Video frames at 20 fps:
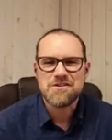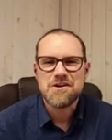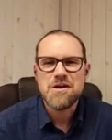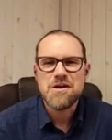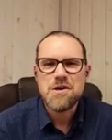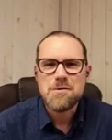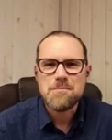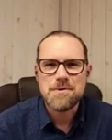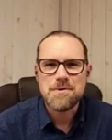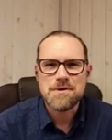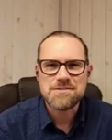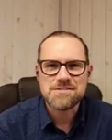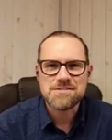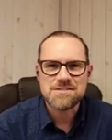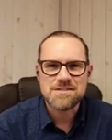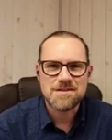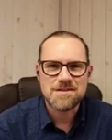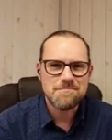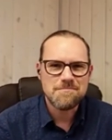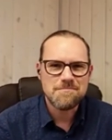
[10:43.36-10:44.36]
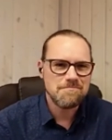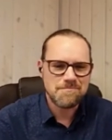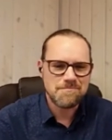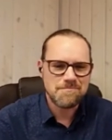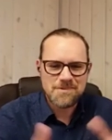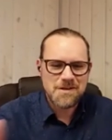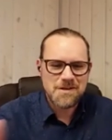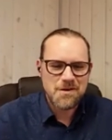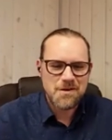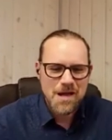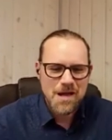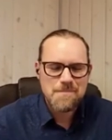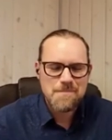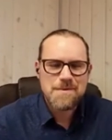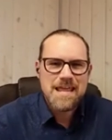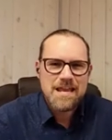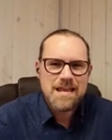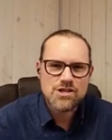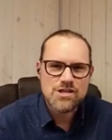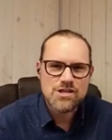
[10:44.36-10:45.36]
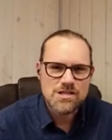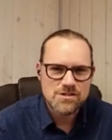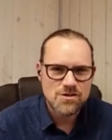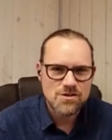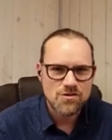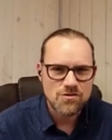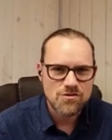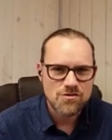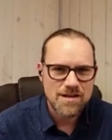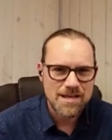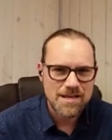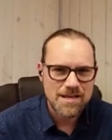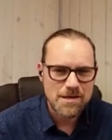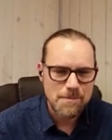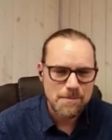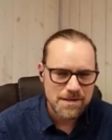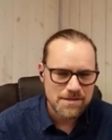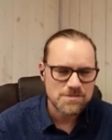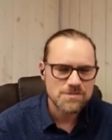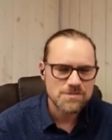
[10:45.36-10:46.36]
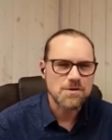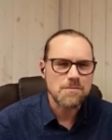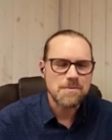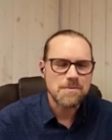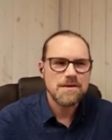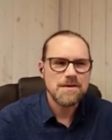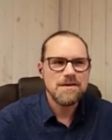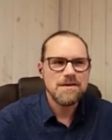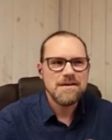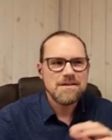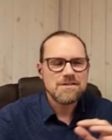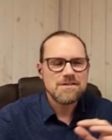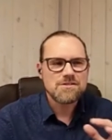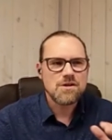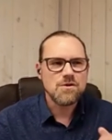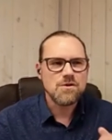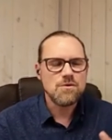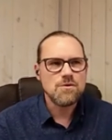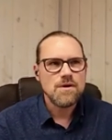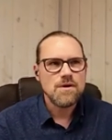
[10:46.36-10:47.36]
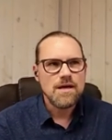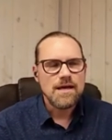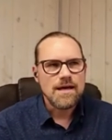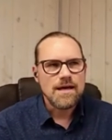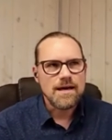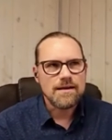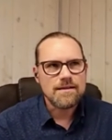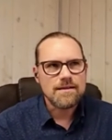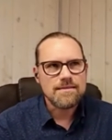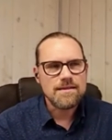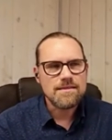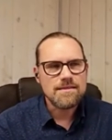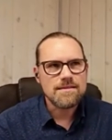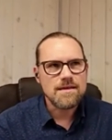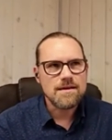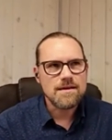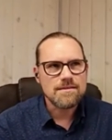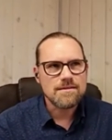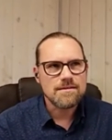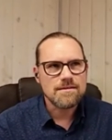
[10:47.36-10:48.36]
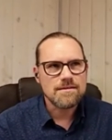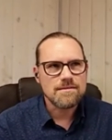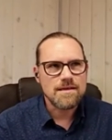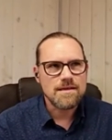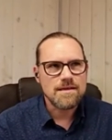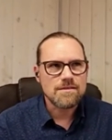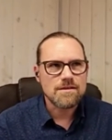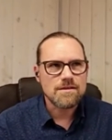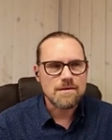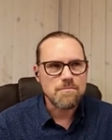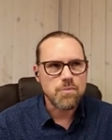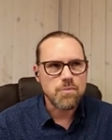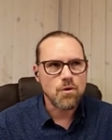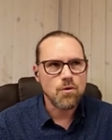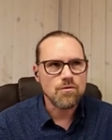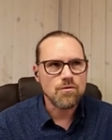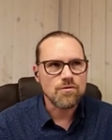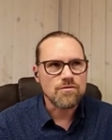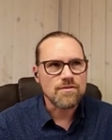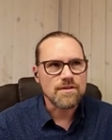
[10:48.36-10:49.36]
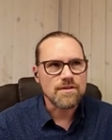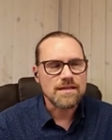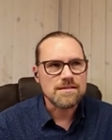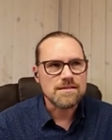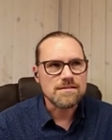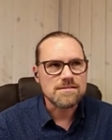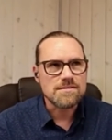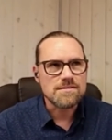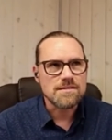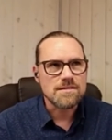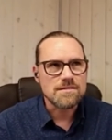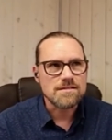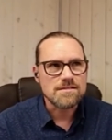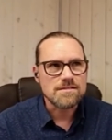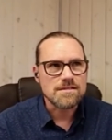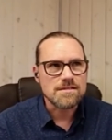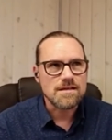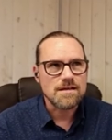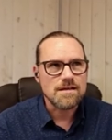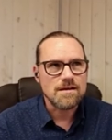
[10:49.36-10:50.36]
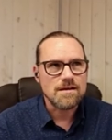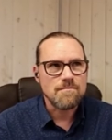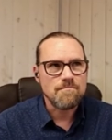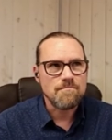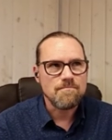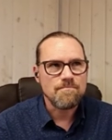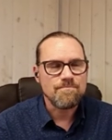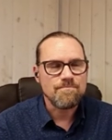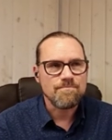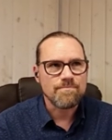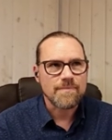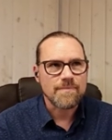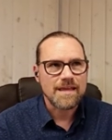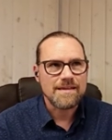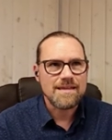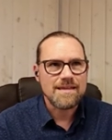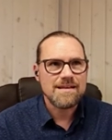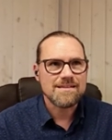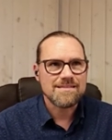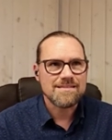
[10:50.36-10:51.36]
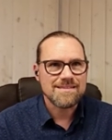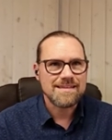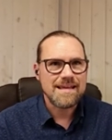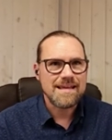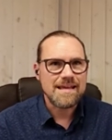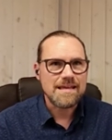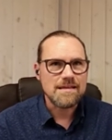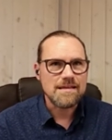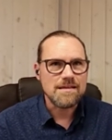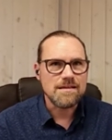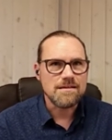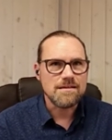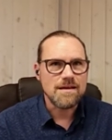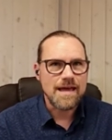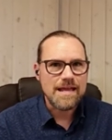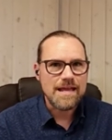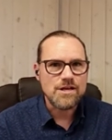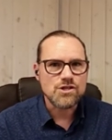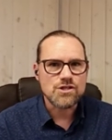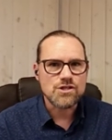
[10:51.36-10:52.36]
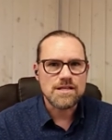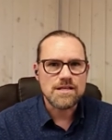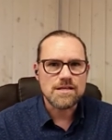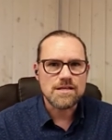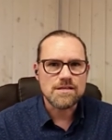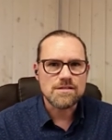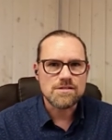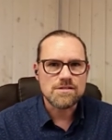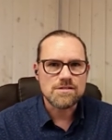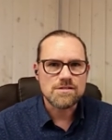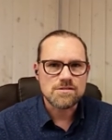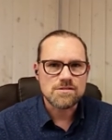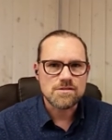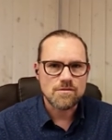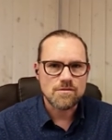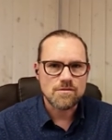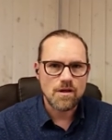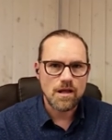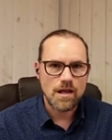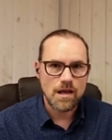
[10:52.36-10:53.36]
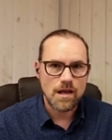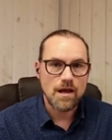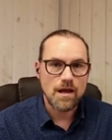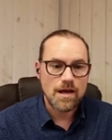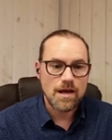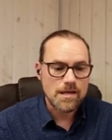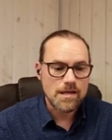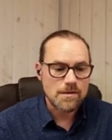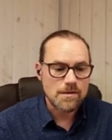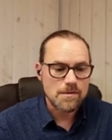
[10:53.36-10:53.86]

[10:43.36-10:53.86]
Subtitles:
But you know, how many engineers congregate at a bus stop? So, and I think the other important thing is that at the end of the day, engineers are like,